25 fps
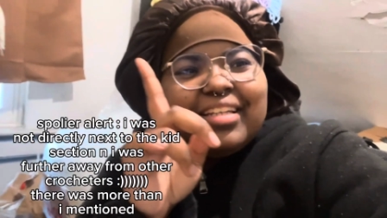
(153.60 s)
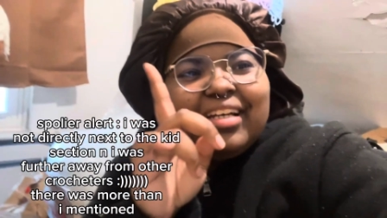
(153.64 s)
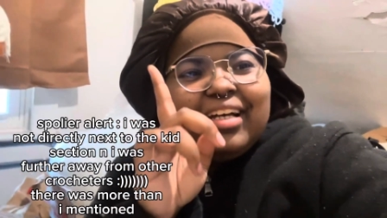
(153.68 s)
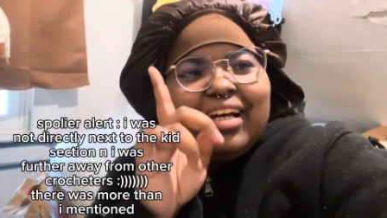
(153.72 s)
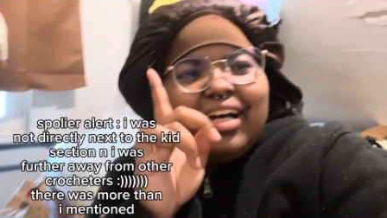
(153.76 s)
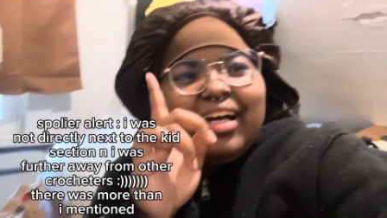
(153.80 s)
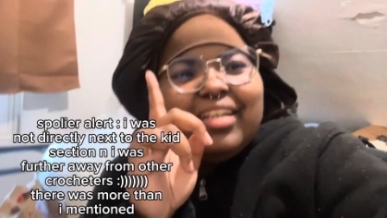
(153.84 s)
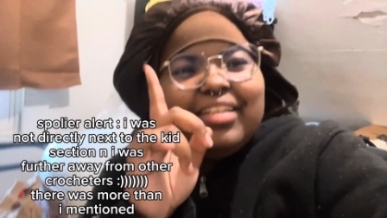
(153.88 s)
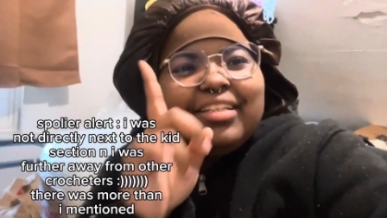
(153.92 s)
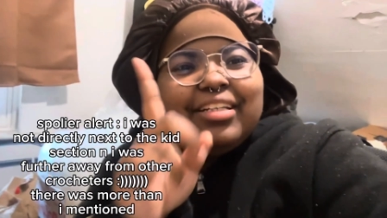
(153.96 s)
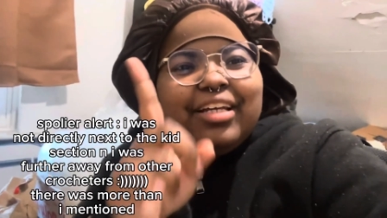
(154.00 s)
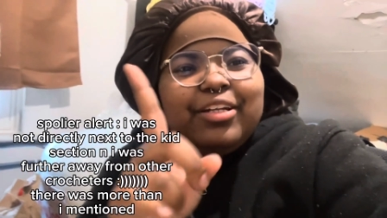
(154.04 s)

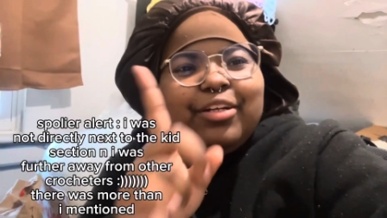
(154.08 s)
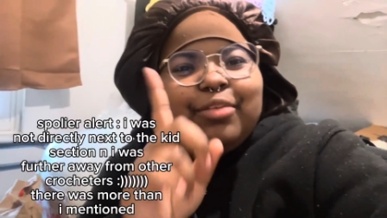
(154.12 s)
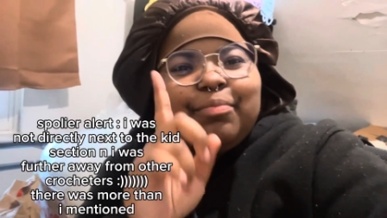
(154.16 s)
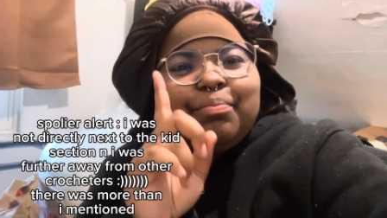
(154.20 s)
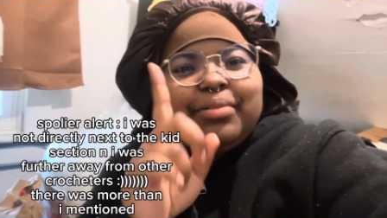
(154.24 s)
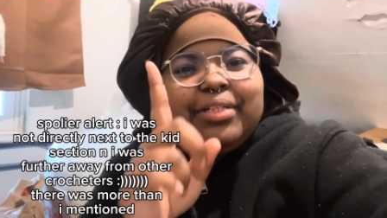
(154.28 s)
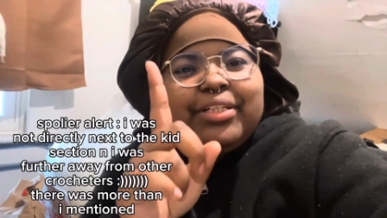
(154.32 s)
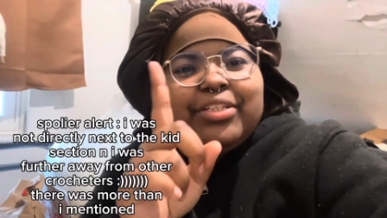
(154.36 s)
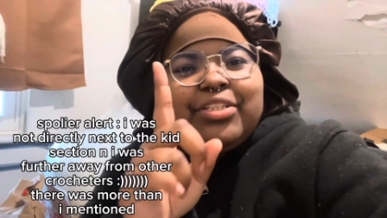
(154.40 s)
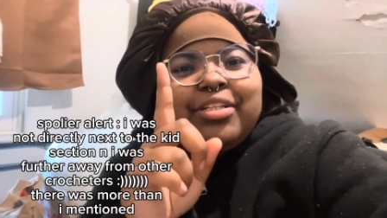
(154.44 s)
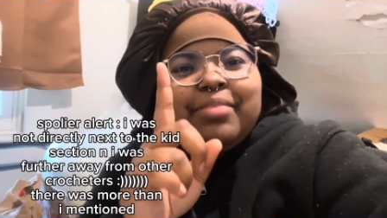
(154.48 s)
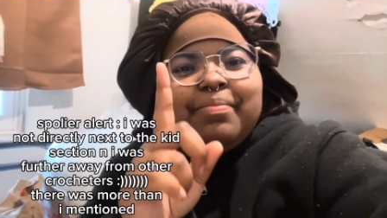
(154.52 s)
another
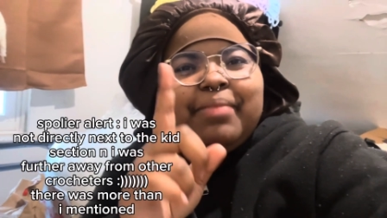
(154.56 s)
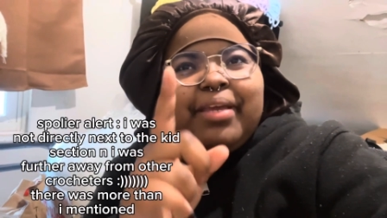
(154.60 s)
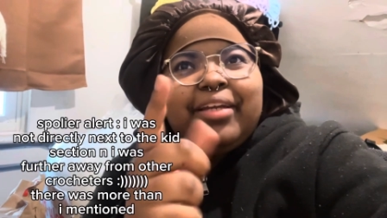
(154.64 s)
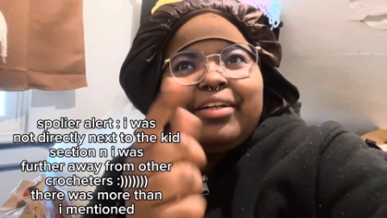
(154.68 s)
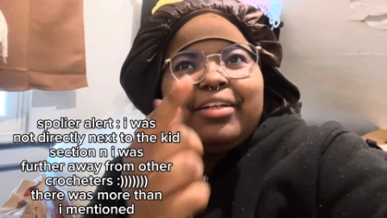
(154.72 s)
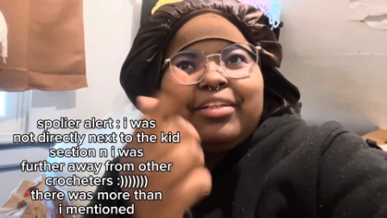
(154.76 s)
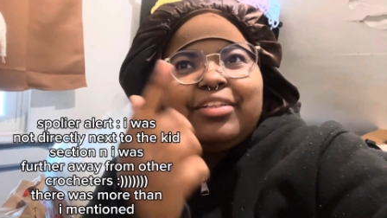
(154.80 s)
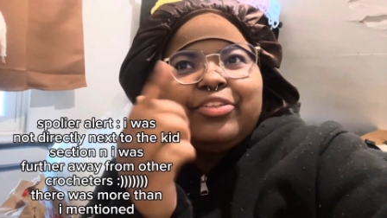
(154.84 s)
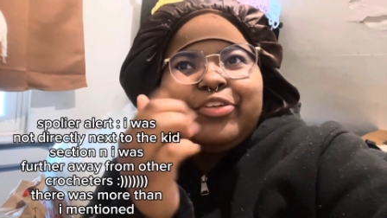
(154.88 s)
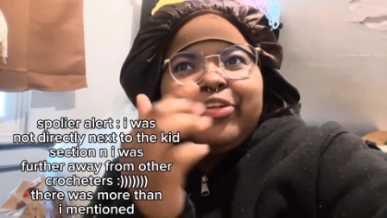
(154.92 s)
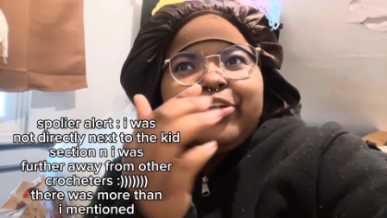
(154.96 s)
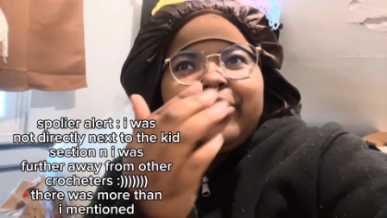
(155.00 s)
plushie
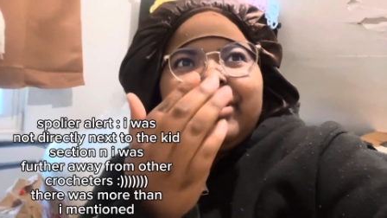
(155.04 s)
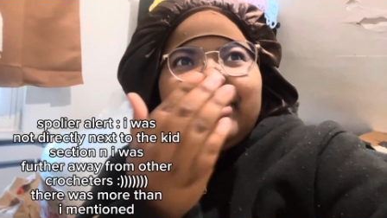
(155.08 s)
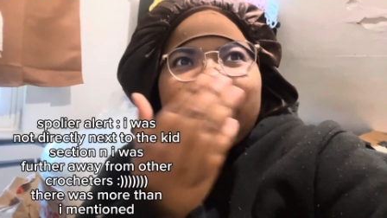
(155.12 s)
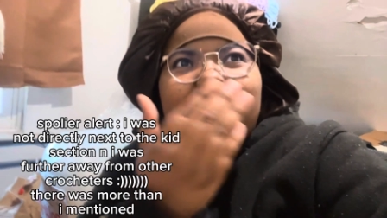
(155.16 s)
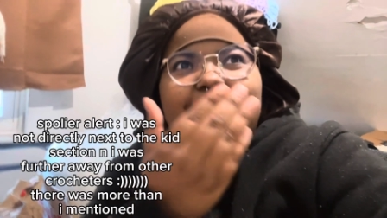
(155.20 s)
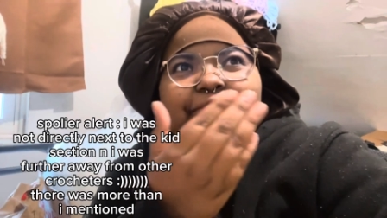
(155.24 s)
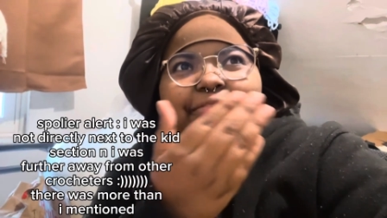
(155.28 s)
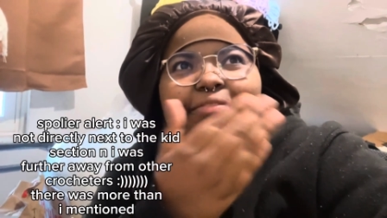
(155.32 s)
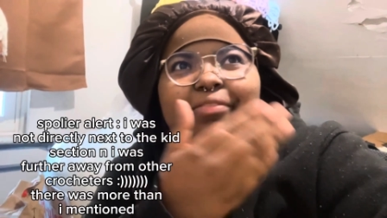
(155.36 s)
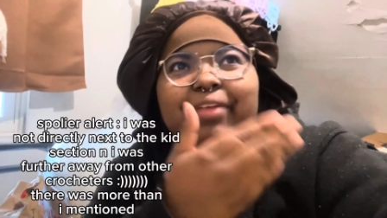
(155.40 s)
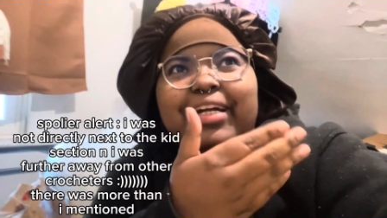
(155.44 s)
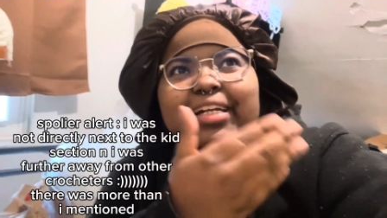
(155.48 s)
maker literally
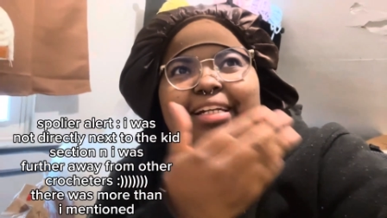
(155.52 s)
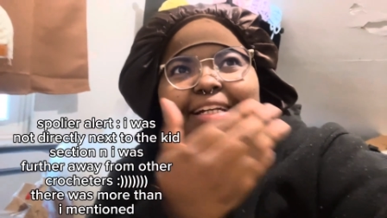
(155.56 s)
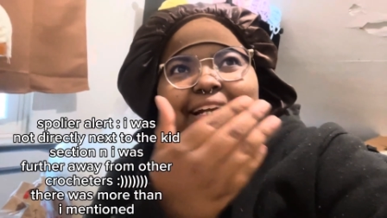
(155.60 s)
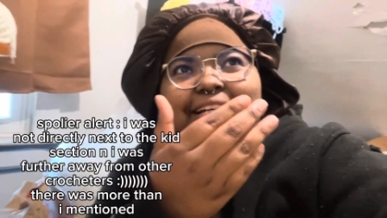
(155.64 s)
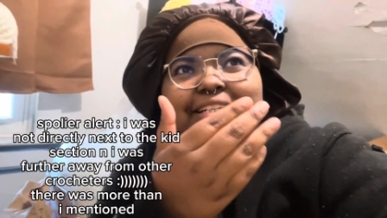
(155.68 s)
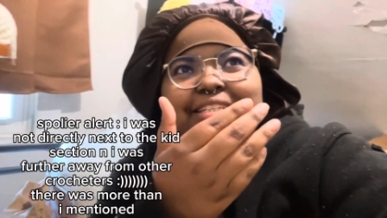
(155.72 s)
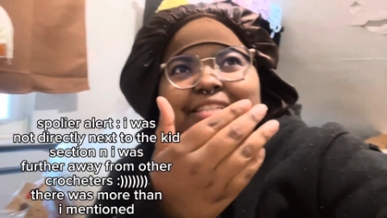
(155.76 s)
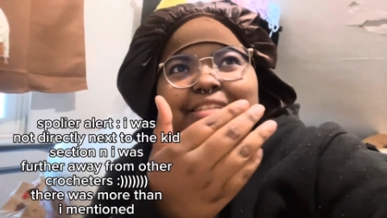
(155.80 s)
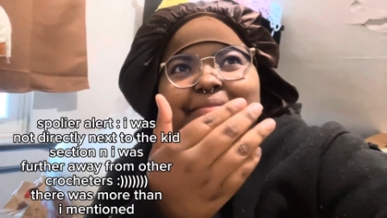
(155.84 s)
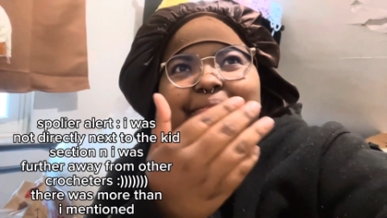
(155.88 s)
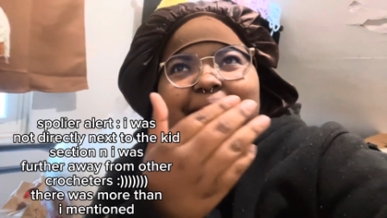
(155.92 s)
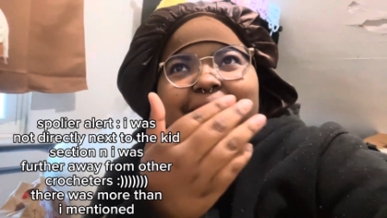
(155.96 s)
like right
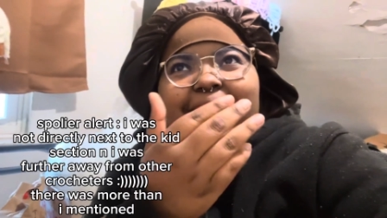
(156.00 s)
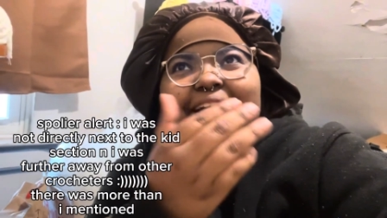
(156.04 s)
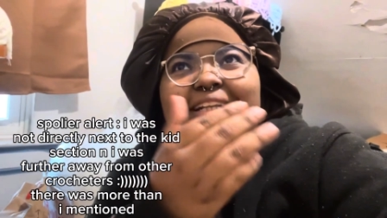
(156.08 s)
next to me.